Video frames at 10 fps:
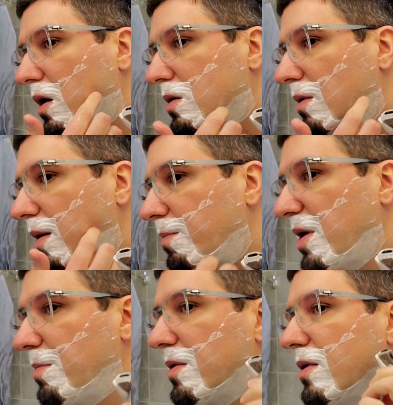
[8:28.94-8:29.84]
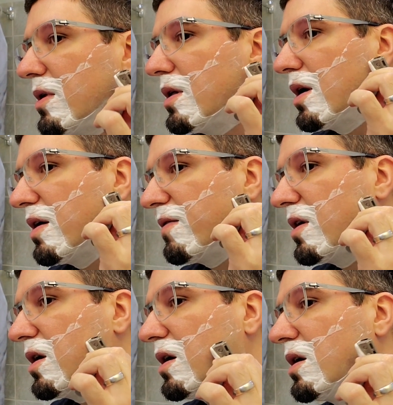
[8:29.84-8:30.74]
This one pimple that I have
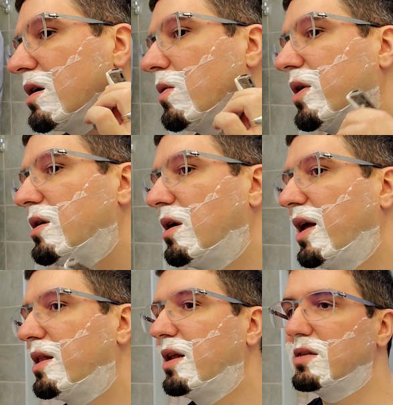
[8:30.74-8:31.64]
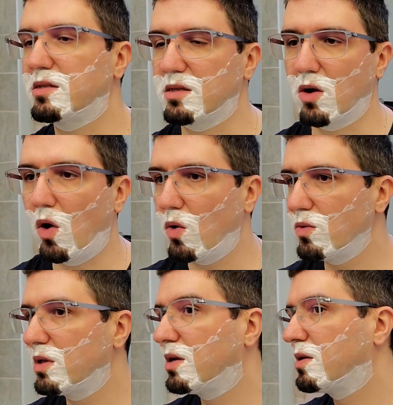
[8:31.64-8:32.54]
here. The weather lately is
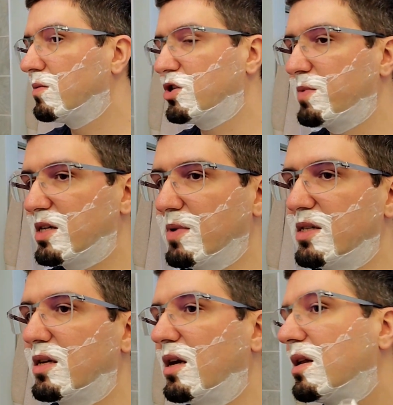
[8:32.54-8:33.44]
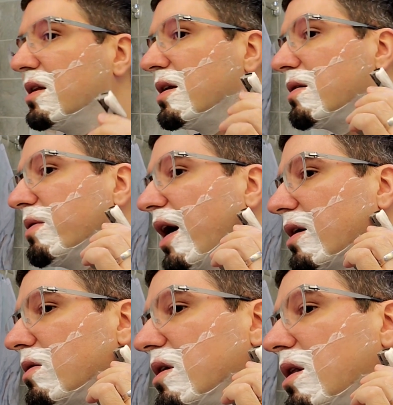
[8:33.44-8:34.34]
cold, which makes my skin
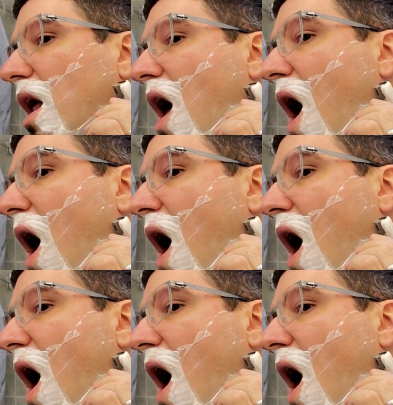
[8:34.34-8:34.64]
react to it.